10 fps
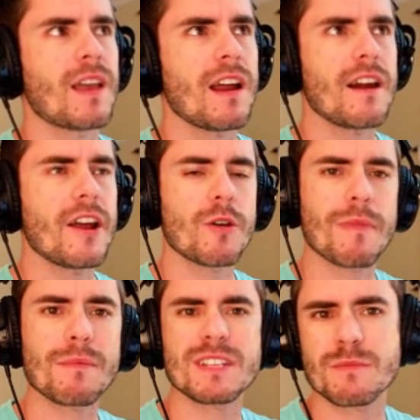I don't know,
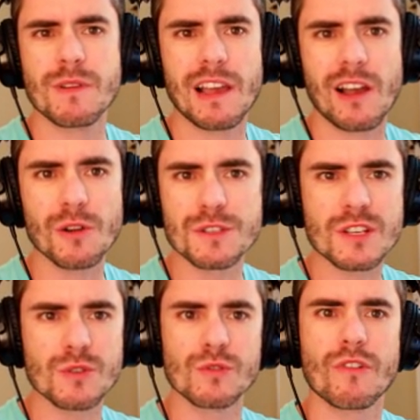maybe some like old
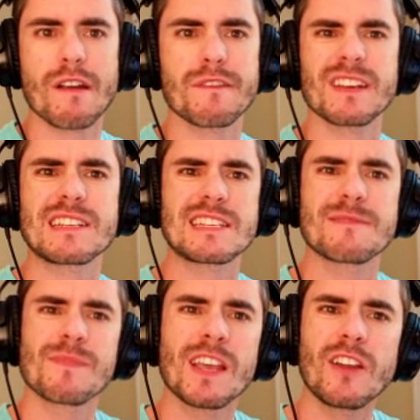school graphics.
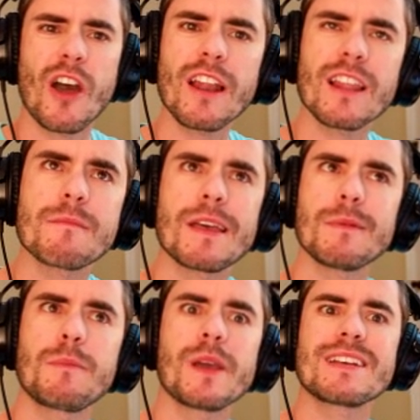Kind of like maybe
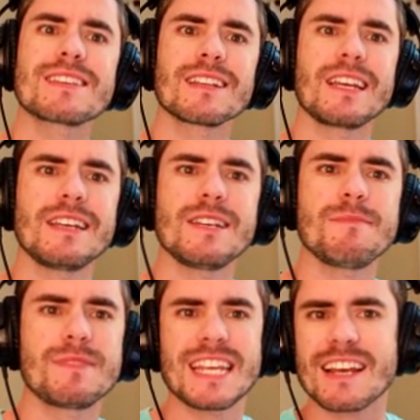pixely
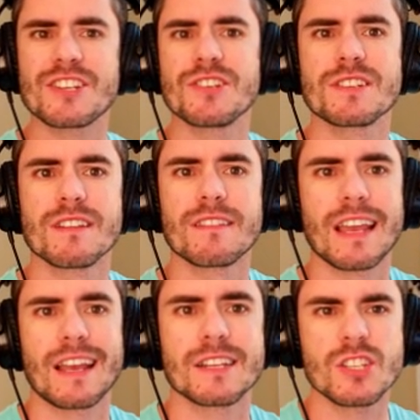textures and
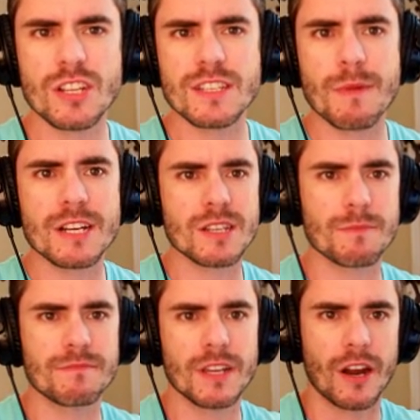things. Not so much the,
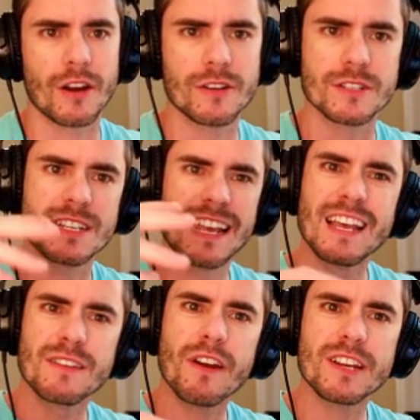you know, because
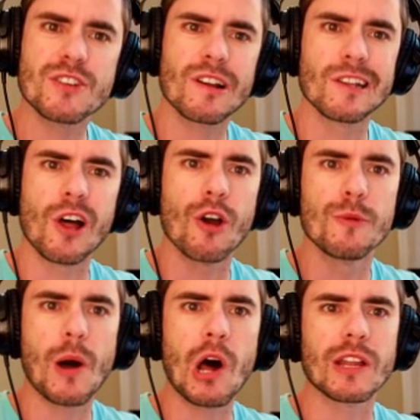it's very sort of low
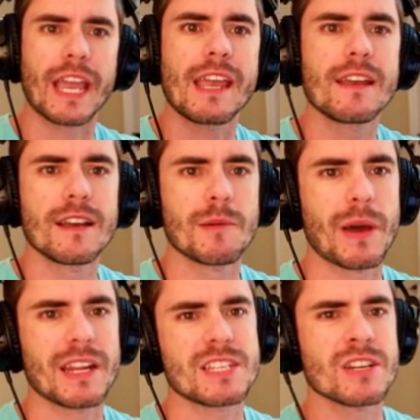poly.
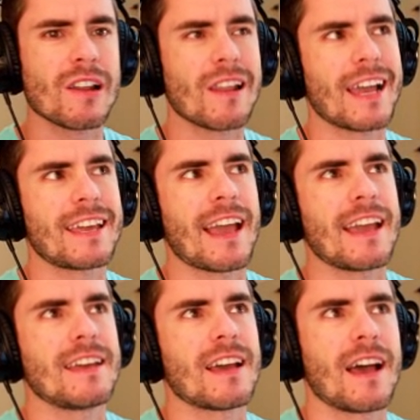But it's not like
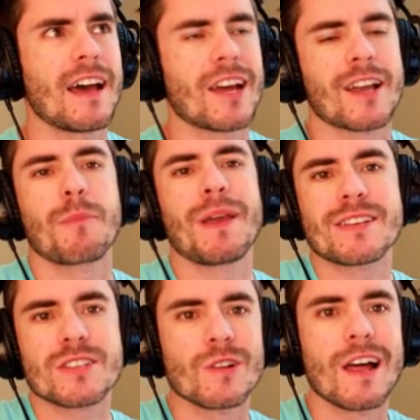a uh, like a
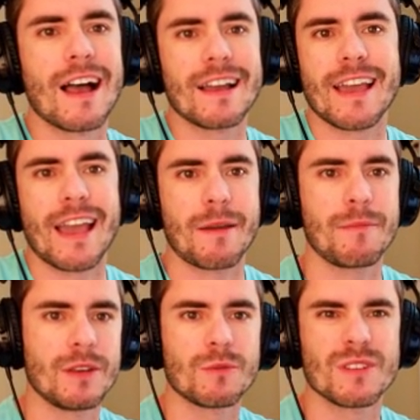pixel art game.
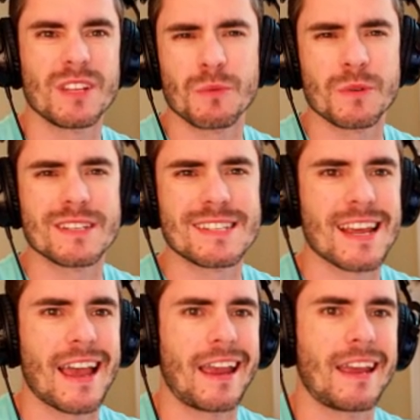You wouldn't you wouldn't
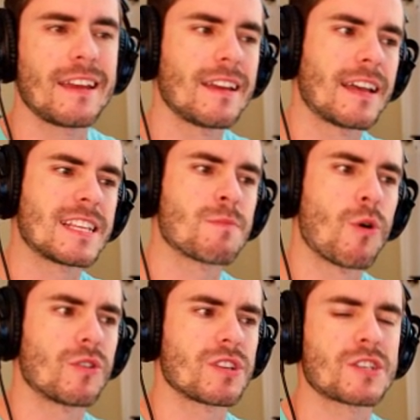say it's
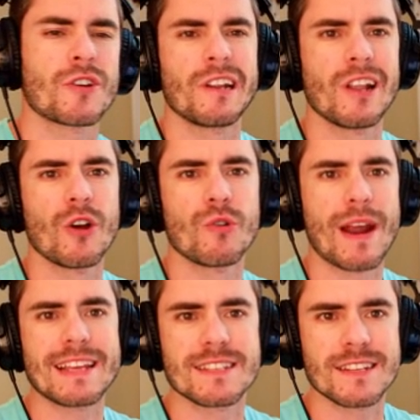more just sort of low
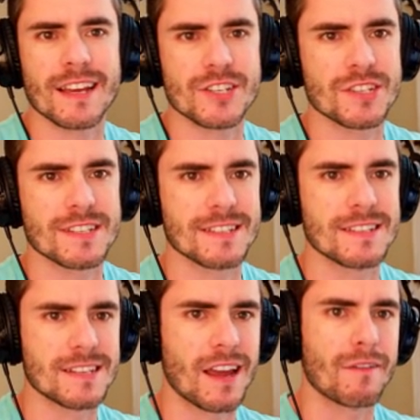res textures and
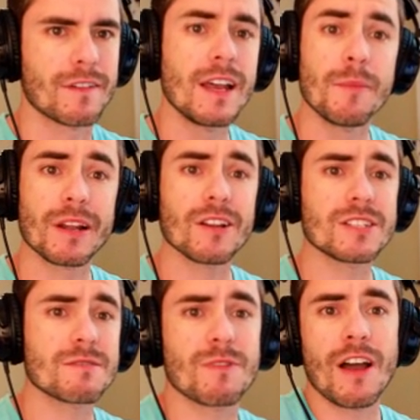stuff. But it
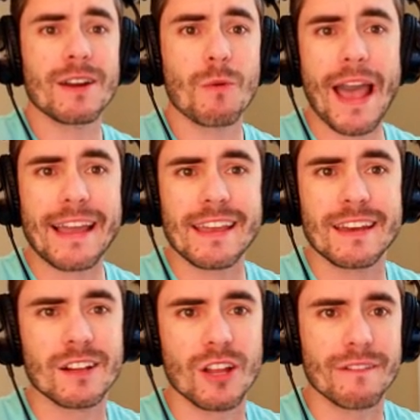looks kind of wacky and
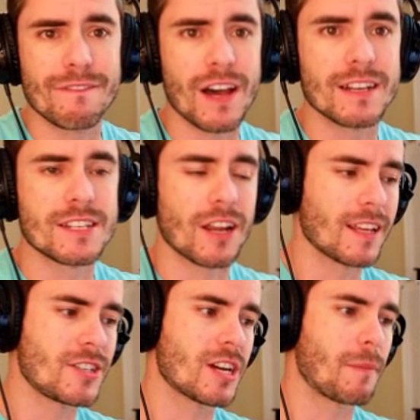a lot of fun. So
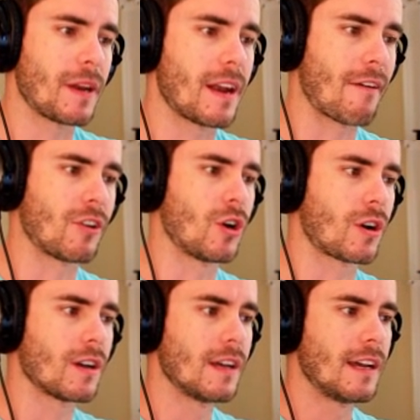let's jump in and have a look.
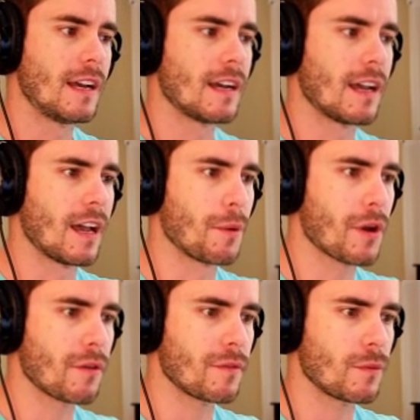Uh, we
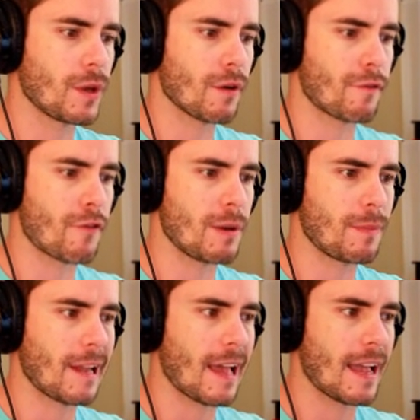got we got free
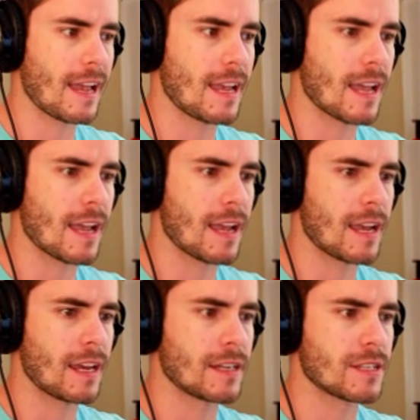play
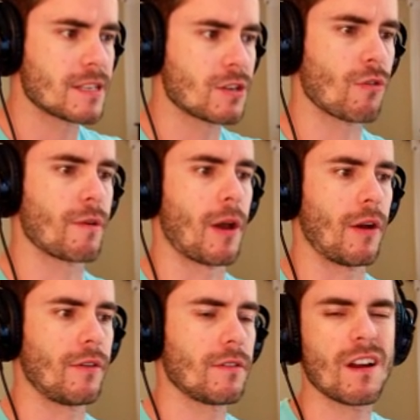and story
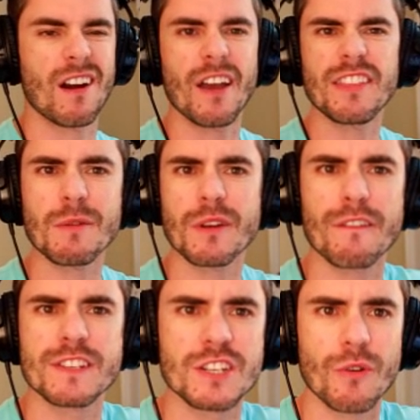mode. All right, I think we'll go
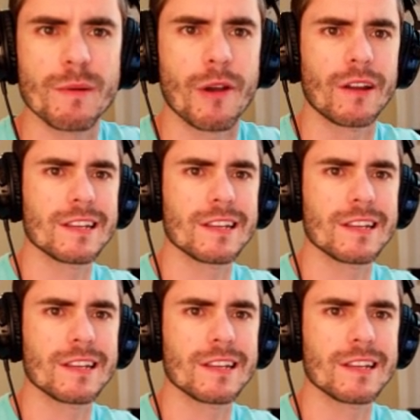for story mode.